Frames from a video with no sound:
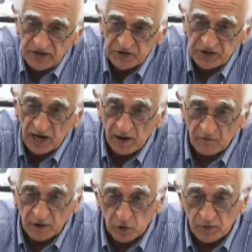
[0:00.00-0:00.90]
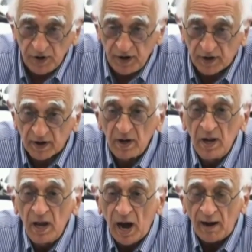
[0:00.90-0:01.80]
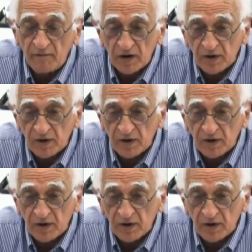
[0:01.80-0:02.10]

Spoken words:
I worked in AECL, I worked over here.